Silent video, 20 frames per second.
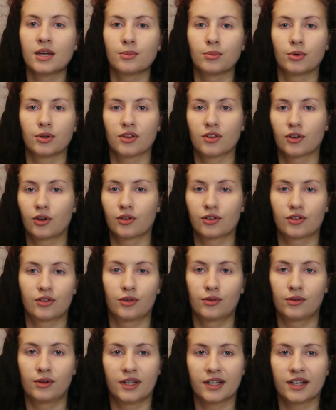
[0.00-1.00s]
But it's
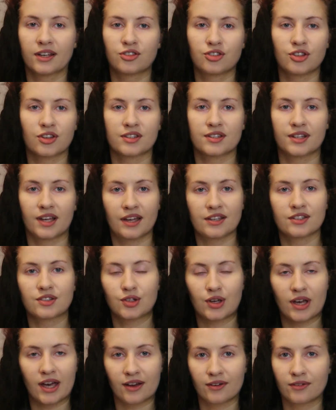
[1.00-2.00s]
also like, it's just nice
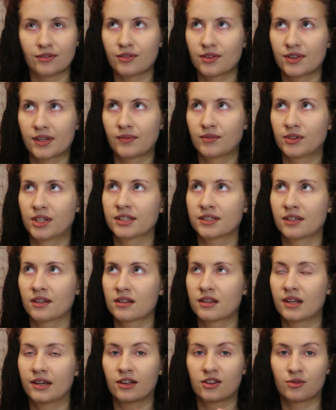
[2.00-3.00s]
to have something like
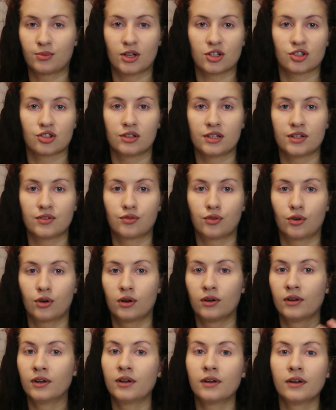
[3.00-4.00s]
this, like especially
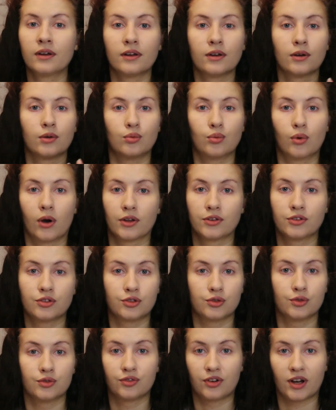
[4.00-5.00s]
for 1
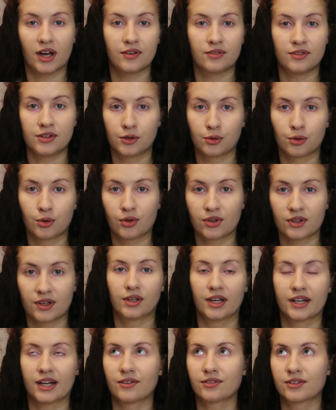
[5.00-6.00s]
to 5 euros.
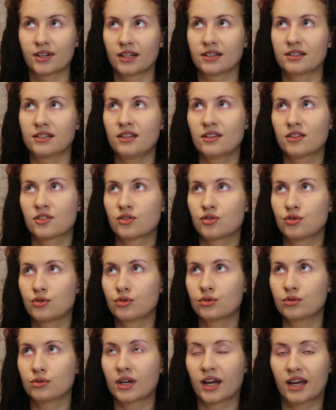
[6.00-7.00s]
Like I've got these
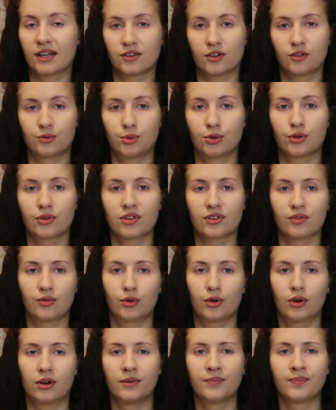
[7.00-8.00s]
two kinds of books
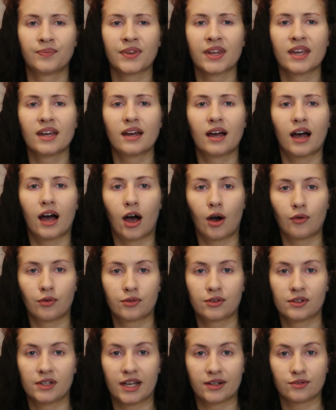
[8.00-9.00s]
for half
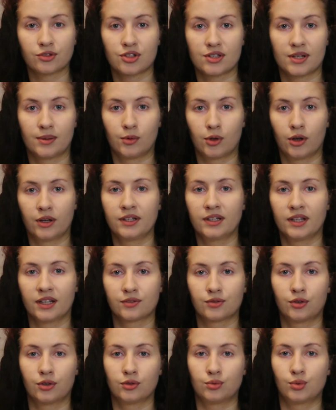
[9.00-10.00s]
of the languages I'm learning,
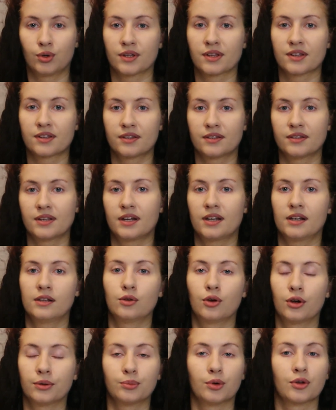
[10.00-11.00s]
like for the ones that I
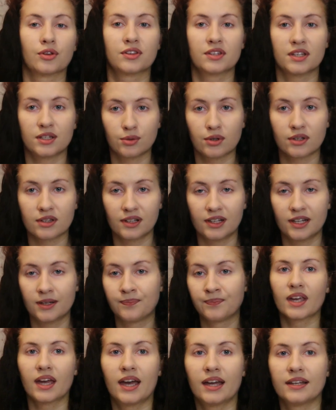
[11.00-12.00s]
learn more seriously.
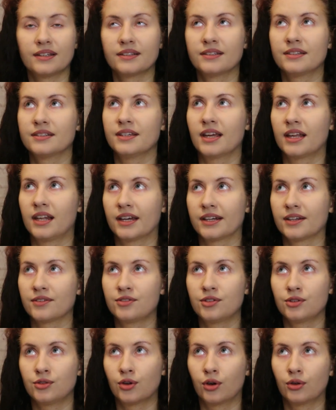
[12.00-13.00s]
And yeah, like
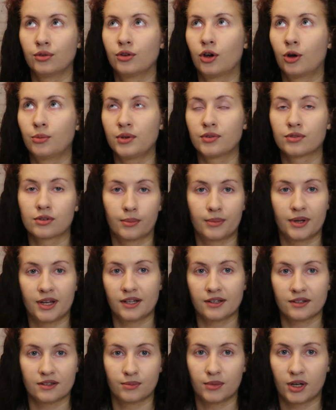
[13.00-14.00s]
if you don't know me from my
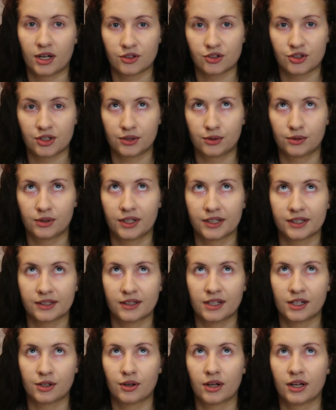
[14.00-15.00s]
ASMR channel, like
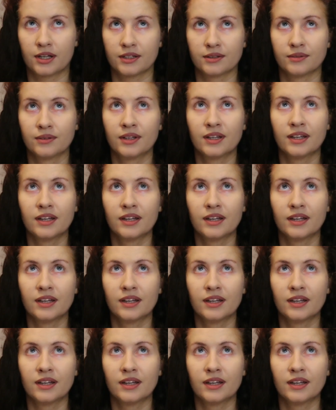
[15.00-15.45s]
there I